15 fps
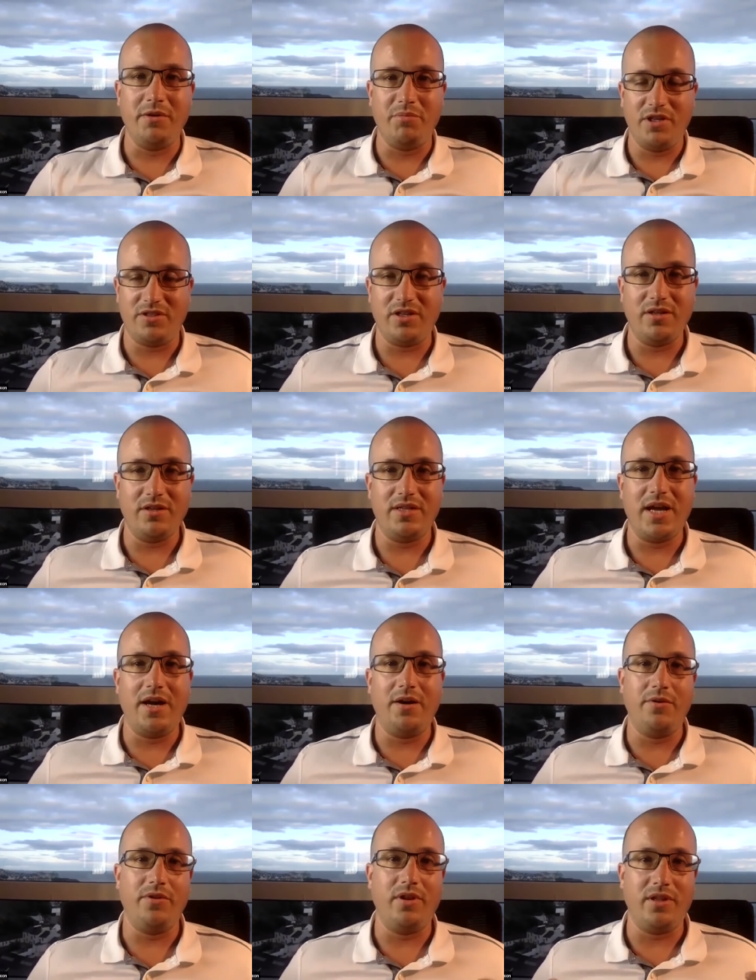But it turned
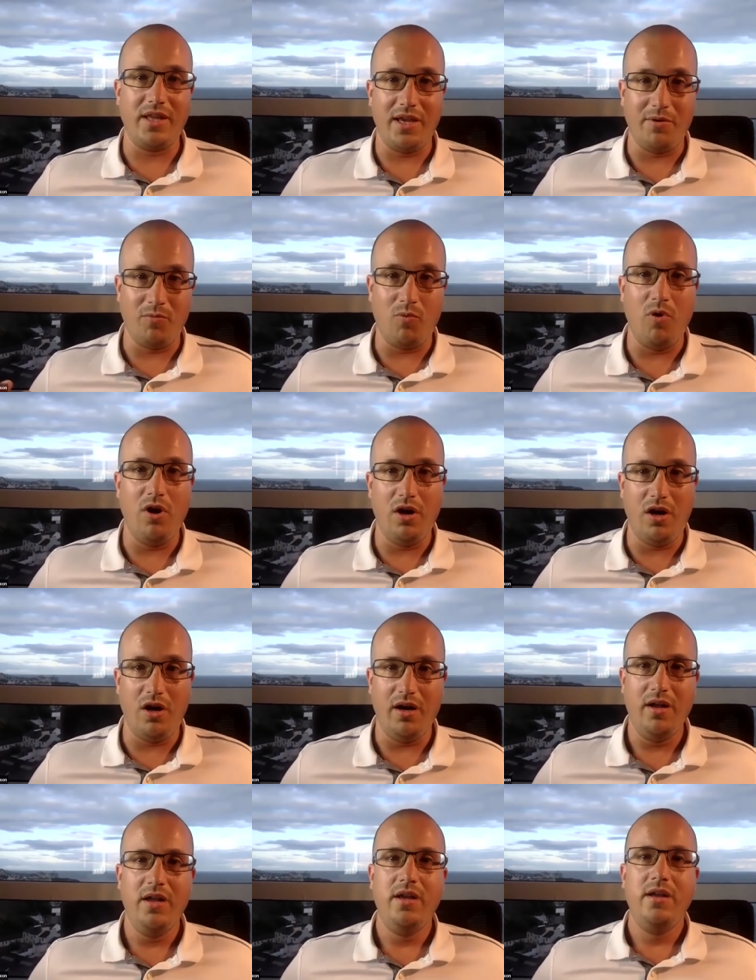out that they were
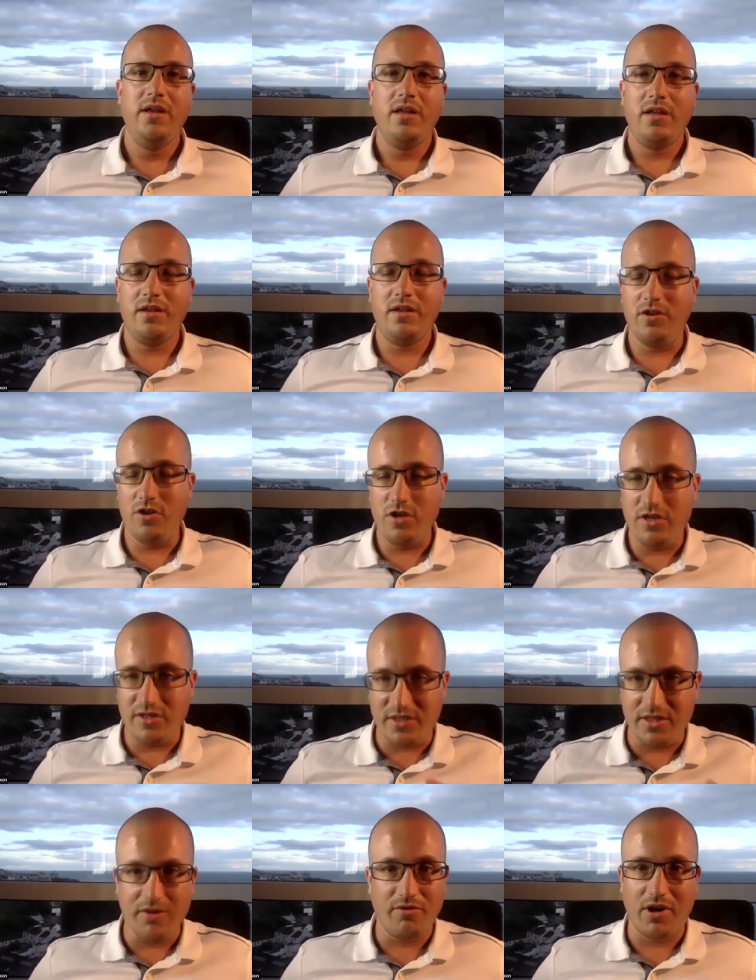
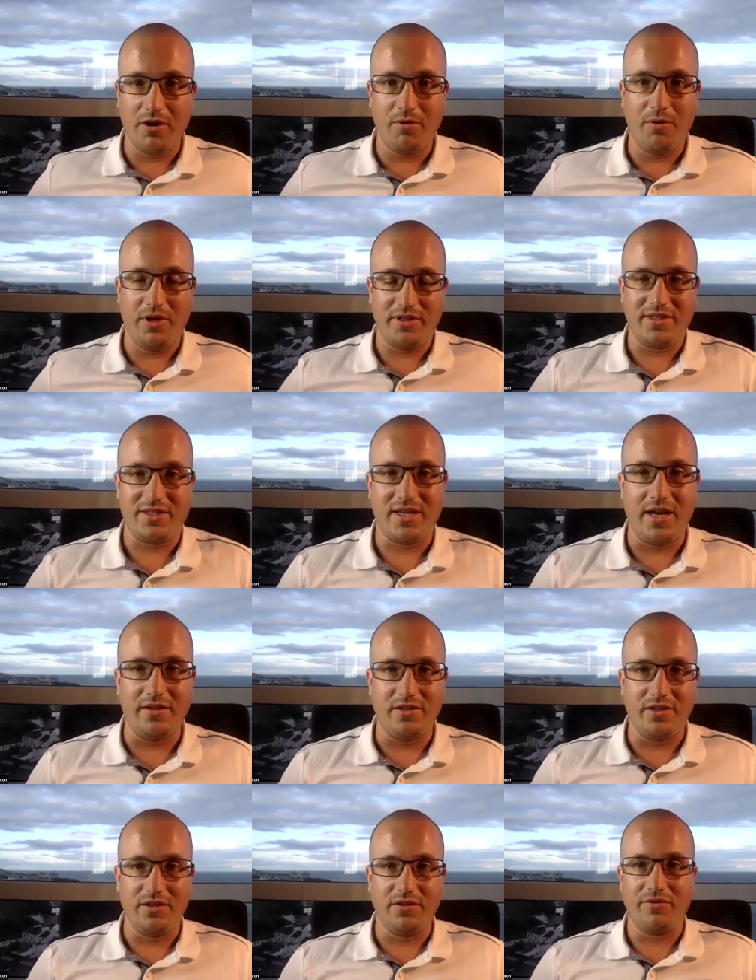zero
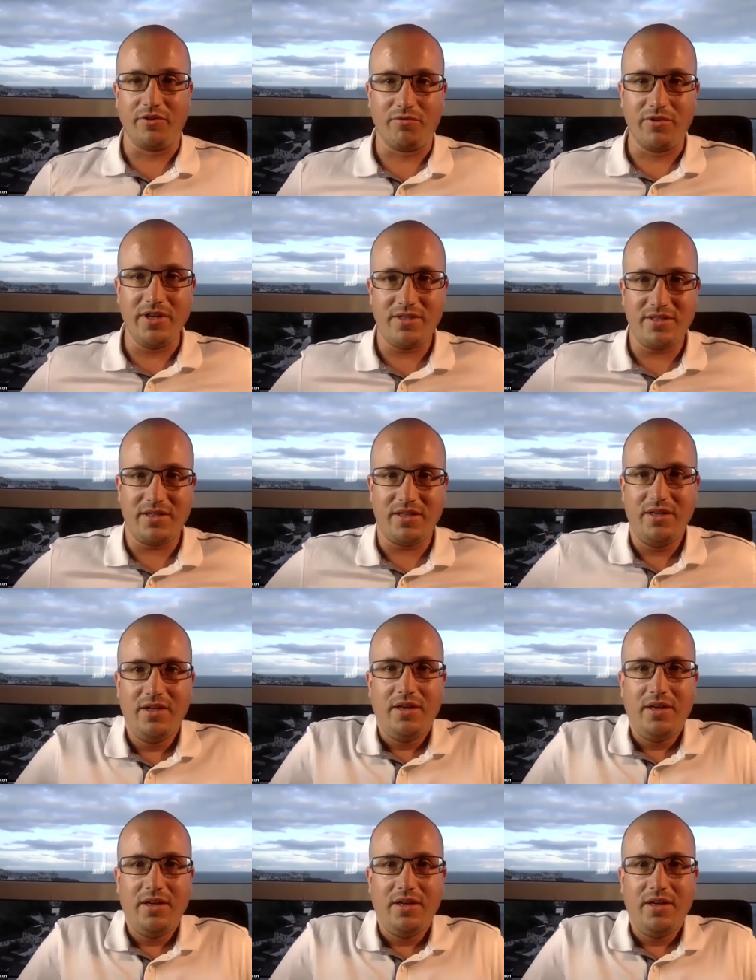understanding of the risk,